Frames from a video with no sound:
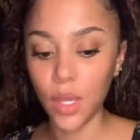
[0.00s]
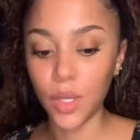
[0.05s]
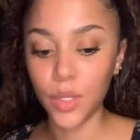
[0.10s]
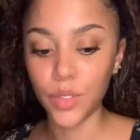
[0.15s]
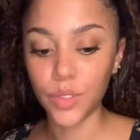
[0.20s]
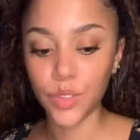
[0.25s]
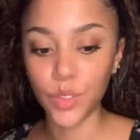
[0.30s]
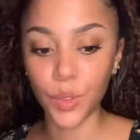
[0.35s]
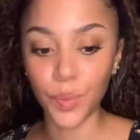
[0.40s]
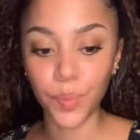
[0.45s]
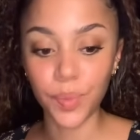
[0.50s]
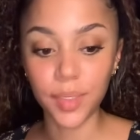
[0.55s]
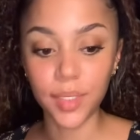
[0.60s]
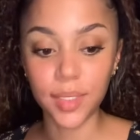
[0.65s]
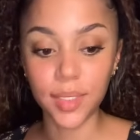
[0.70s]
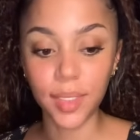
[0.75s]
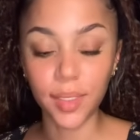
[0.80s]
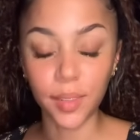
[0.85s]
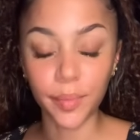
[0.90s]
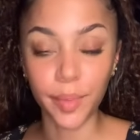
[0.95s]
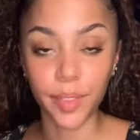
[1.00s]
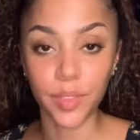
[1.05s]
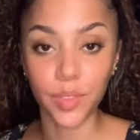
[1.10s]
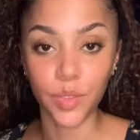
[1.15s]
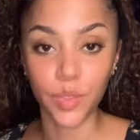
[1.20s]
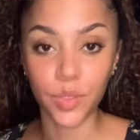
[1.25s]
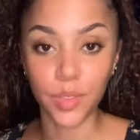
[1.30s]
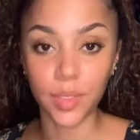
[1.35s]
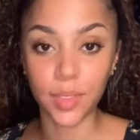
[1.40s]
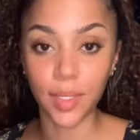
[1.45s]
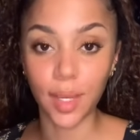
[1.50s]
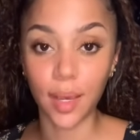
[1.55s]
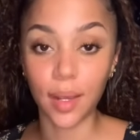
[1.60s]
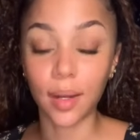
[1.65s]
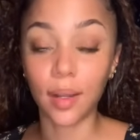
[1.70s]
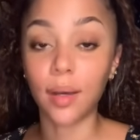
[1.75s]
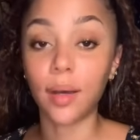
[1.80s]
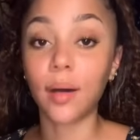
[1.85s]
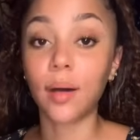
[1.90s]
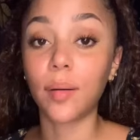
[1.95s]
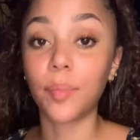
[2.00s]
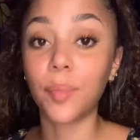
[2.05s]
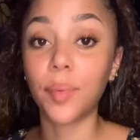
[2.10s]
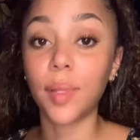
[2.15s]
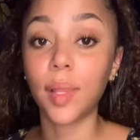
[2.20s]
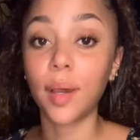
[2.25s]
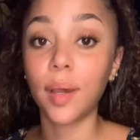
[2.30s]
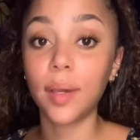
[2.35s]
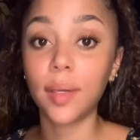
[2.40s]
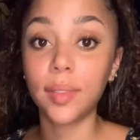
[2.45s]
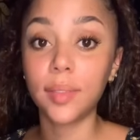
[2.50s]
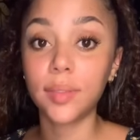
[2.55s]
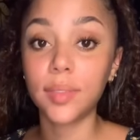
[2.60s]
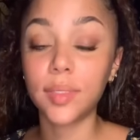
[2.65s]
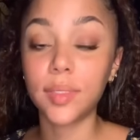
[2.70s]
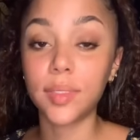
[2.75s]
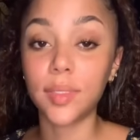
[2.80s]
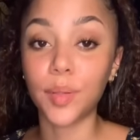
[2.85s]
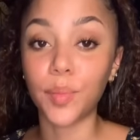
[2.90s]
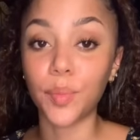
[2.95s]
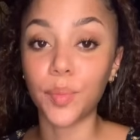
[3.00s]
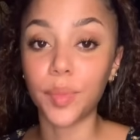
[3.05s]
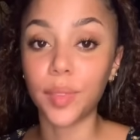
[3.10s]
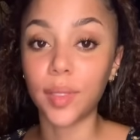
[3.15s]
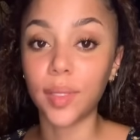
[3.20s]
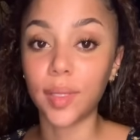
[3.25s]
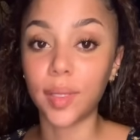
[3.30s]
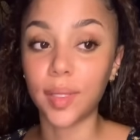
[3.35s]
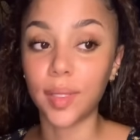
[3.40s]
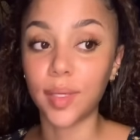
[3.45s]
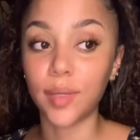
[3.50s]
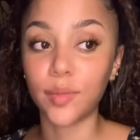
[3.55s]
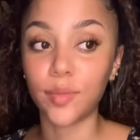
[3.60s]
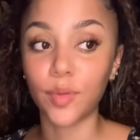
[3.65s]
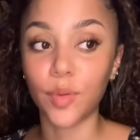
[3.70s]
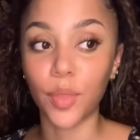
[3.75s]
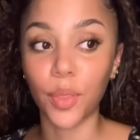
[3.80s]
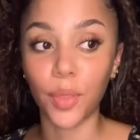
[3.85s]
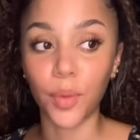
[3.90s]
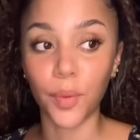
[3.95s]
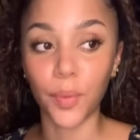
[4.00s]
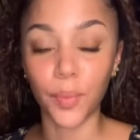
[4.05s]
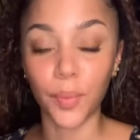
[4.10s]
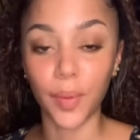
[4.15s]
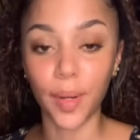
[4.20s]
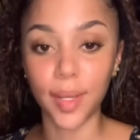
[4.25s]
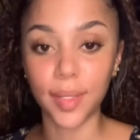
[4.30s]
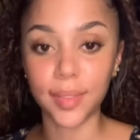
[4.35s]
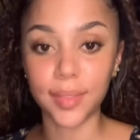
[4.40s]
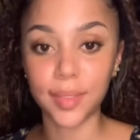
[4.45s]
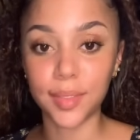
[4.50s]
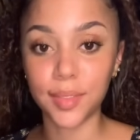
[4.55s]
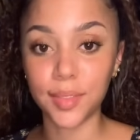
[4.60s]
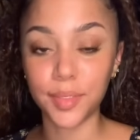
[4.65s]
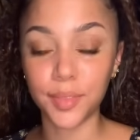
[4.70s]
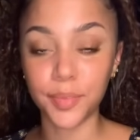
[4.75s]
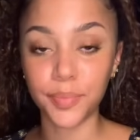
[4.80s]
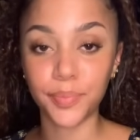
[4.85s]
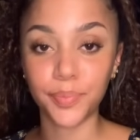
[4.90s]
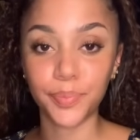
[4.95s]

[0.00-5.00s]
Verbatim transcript: So please take the messages that apply and simply leave the rest.